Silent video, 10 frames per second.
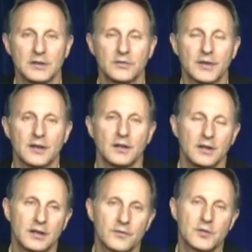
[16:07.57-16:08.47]
means that
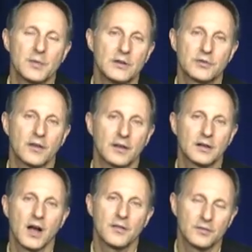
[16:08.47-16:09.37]
inflammation in the
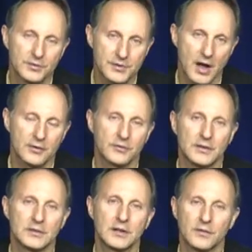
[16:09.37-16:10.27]
gut, there's toxins
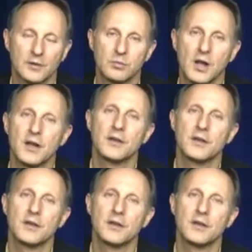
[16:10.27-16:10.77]
that leak in the blood,